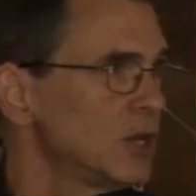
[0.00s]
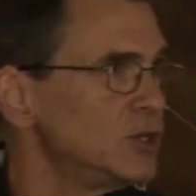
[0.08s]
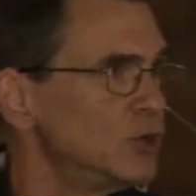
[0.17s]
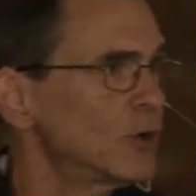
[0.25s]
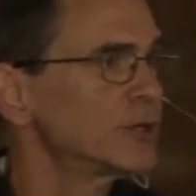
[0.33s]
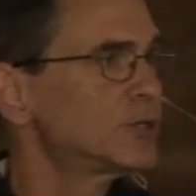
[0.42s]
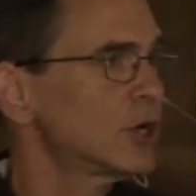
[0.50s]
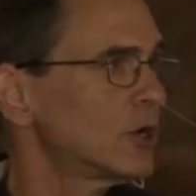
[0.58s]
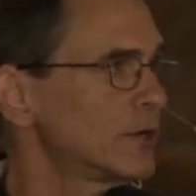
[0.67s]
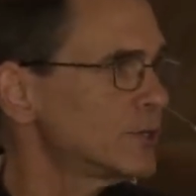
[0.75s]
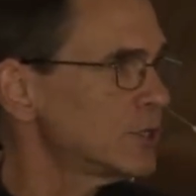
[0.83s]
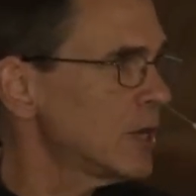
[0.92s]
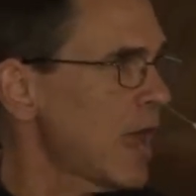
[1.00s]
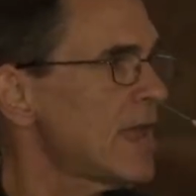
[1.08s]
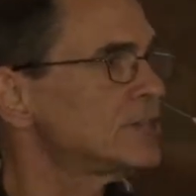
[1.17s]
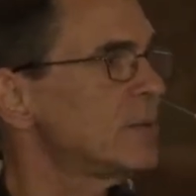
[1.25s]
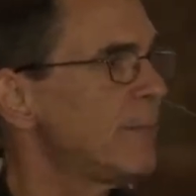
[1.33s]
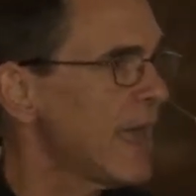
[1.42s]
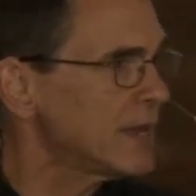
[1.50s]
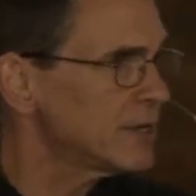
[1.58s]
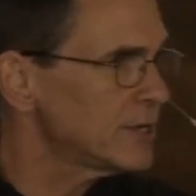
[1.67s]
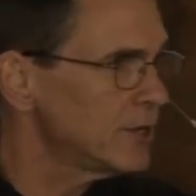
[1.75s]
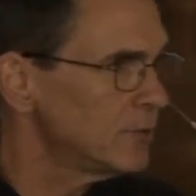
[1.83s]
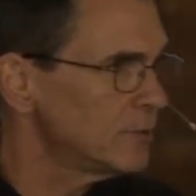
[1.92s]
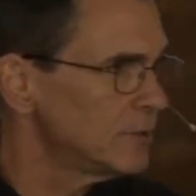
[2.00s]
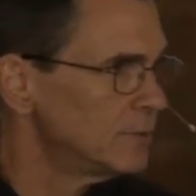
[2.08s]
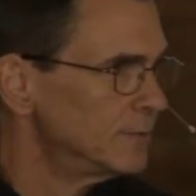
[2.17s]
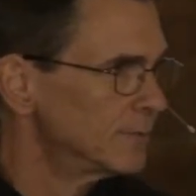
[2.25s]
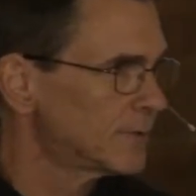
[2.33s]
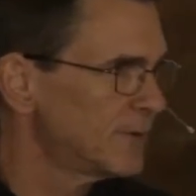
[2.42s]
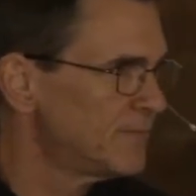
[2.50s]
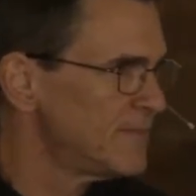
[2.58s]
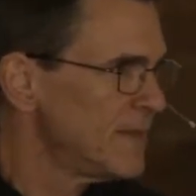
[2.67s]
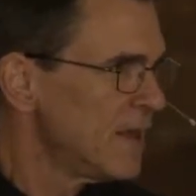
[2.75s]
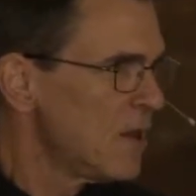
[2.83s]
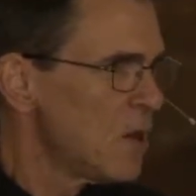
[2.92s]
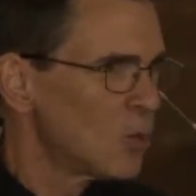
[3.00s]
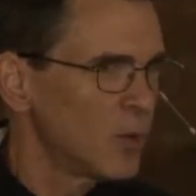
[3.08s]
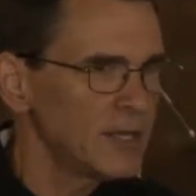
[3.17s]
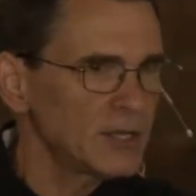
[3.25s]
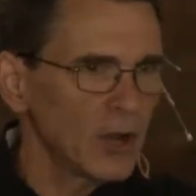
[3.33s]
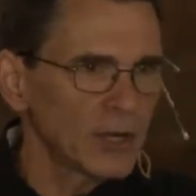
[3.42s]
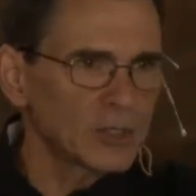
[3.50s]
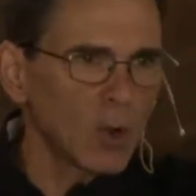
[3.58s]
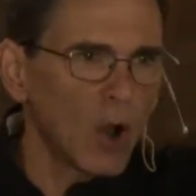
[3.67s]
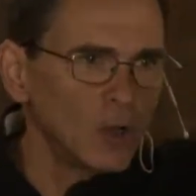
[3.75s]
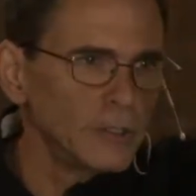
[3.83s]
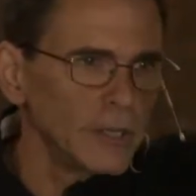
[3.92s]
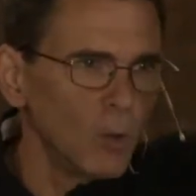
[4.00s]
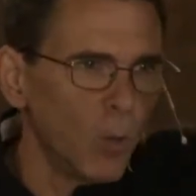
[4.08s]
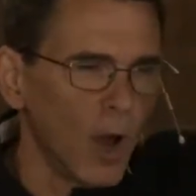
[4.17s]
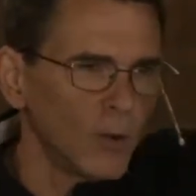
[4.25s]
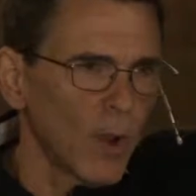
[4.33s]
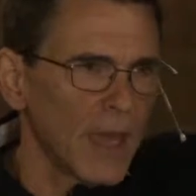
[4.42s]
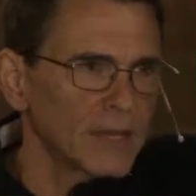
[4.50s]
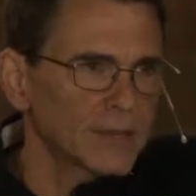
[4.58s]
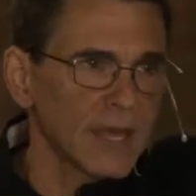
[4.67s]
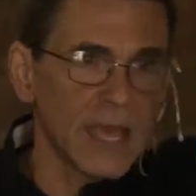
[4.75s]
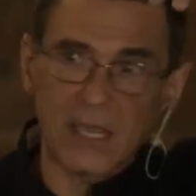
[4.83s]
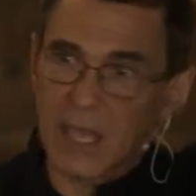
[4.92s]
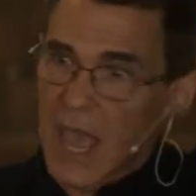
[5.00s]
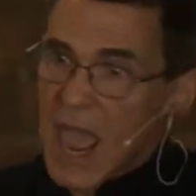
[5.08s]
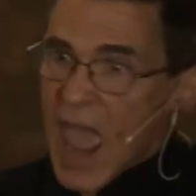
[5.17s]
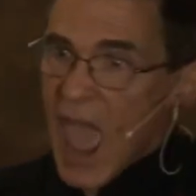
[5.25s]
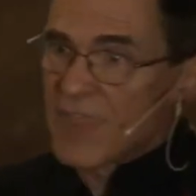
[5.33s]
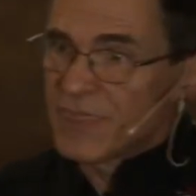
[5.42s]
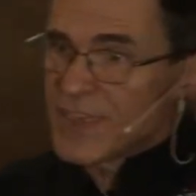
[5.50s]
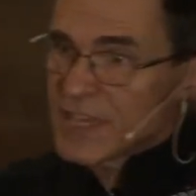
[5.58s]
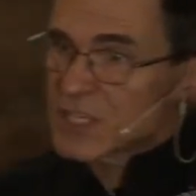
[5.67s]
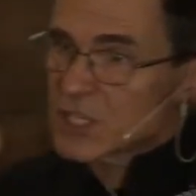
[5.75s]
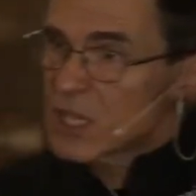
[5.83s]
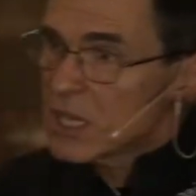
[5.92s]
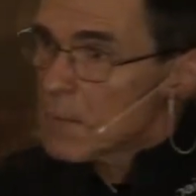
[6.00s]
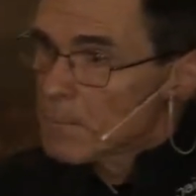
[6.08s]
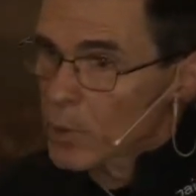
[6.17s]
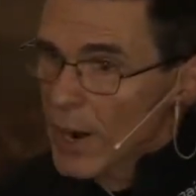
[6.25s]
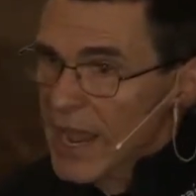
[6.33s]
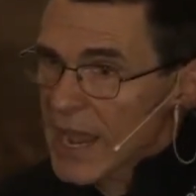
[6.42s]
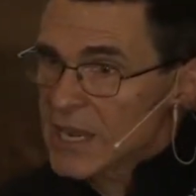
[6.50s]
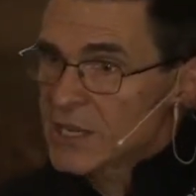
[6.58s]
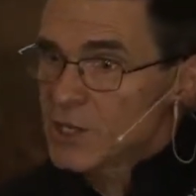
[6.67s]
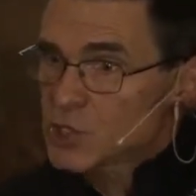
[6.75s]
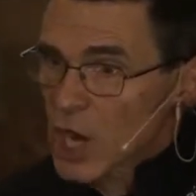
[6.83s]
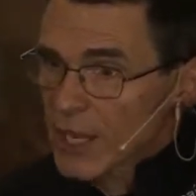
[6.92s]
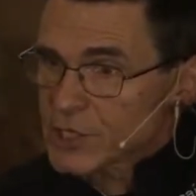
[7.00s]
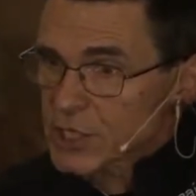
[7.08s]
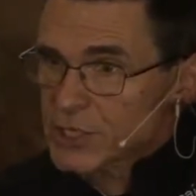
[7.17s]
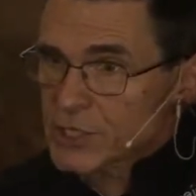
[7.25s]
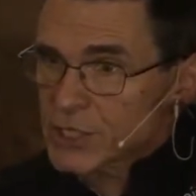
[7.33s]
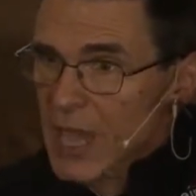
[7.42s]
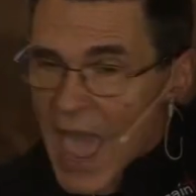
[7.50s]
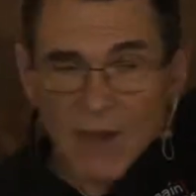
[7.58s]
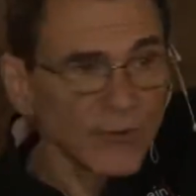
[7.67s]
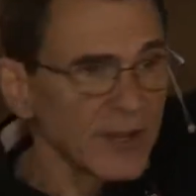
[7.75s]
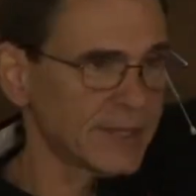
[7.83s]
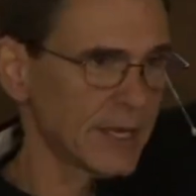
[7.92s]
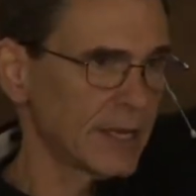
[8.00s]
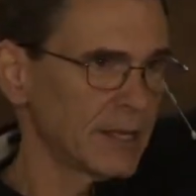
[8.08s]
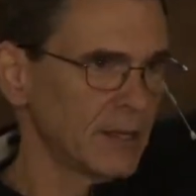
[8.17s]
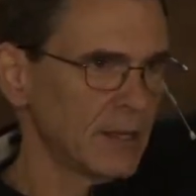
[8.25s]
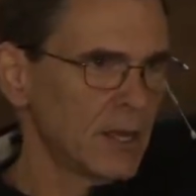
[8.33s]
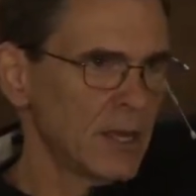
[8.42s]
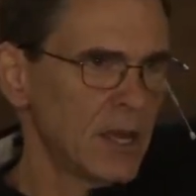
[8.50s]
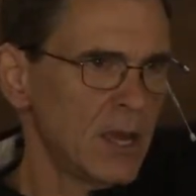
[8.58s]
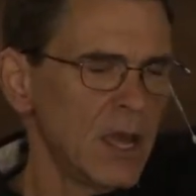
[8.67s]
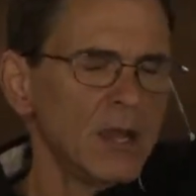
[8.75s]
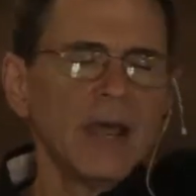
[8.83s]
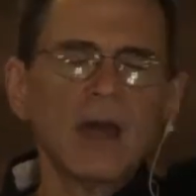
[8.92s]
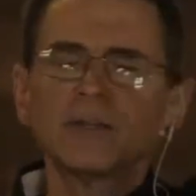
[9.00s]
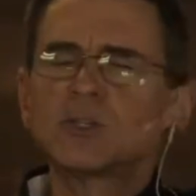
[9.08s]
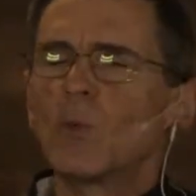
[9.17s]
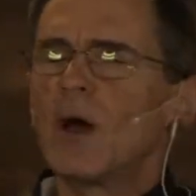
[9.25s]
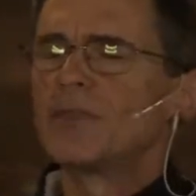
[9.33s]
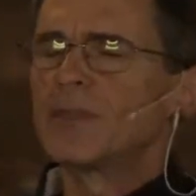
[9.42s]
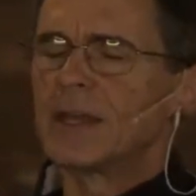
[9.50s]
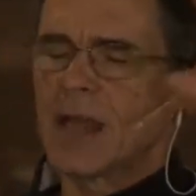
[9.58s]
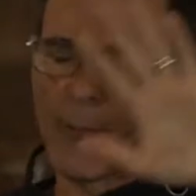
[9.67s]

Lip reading: your church has abandoned you. We taught you only one way to think, and this brain judges everything. Now, it's one thing, I